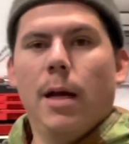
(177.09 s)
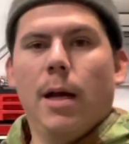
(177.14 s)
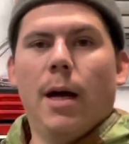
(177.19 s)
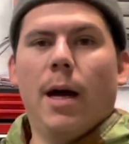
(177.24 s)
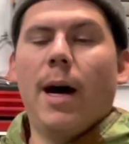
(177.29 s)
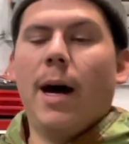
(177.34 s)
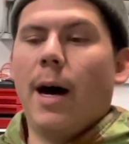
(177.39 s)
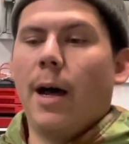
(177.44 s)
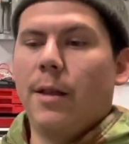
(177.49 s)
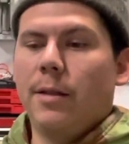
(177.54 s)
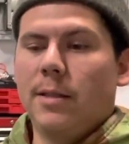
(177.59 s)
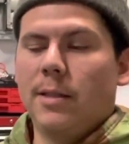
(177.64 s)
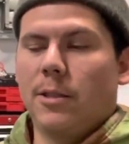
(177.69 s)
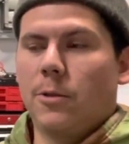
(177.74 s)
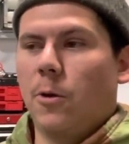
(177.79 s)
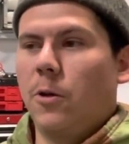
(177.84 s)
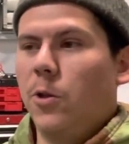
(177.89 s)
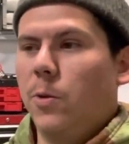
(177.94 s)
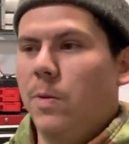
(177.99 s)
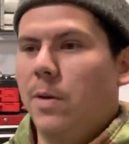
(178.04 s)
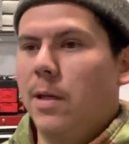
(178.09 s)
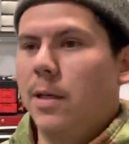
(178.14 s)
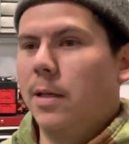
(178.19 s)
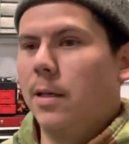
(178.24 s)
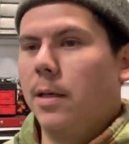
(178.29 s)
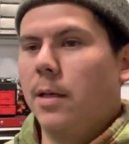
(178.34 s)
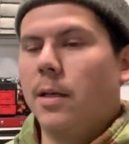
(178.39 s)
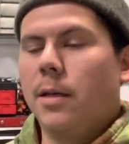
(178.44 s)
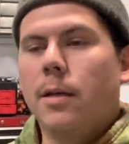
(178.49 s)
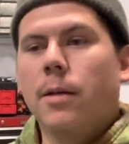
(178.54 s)
this thing's going to
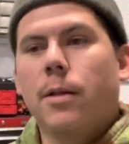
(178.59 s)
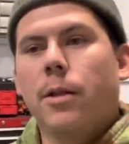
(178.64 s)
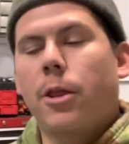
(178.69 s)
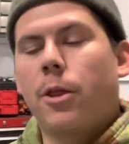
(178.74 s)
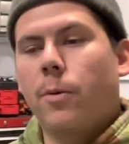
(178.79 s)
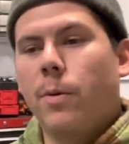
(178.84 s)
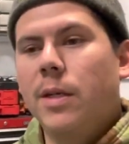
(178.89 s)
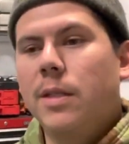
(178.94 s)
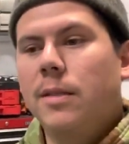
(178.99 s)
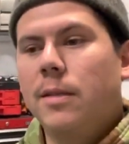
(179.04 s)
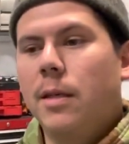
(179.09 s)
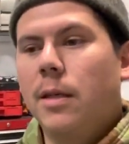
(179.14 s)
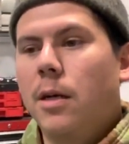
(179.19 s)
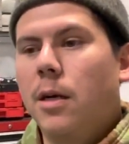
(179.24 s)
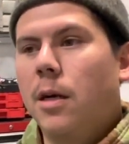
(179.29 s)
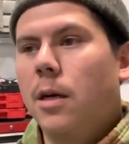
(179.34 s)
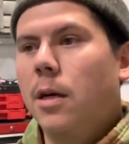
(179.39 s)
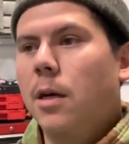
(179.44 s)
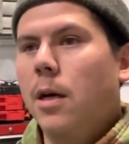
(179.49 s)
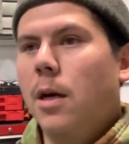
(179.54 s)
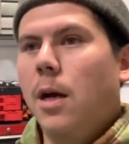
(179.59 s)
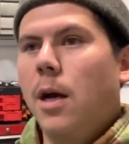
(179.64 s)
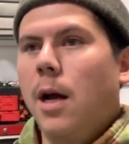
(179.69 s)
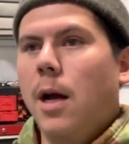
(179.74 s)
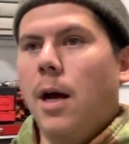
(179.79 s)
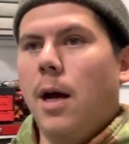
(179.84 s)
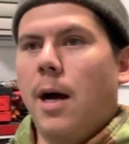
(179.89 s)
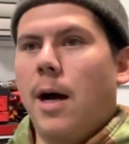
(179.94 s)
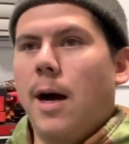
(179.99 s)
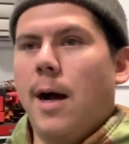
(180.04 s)
be a 3-seater.
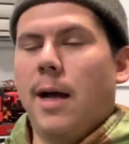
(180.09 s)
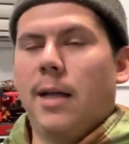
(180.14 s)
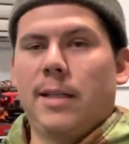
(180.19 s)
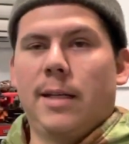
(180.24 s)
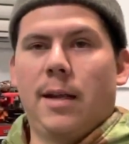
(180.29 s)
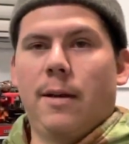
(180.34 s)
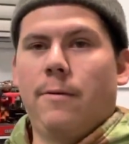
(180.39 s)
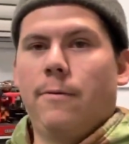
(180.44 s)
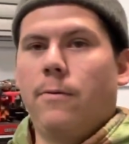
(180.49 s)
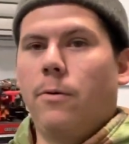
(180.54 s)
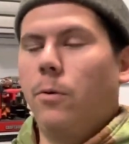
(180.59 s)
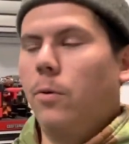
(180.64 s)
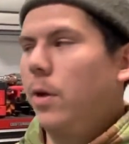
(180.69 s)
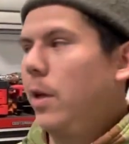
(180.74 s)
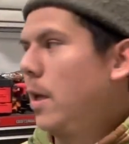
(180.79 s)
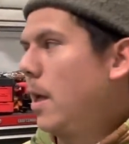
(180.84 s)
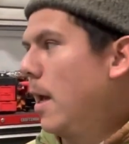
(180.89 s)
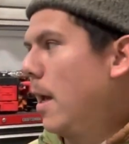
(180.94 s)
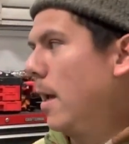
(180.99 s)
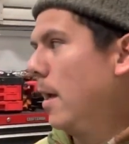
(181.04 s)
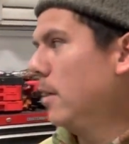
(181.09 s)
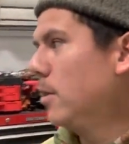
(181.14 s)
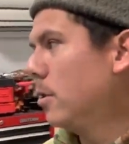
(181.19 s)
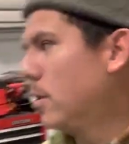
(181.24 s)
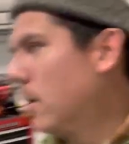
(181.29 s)
They're getting fully caged.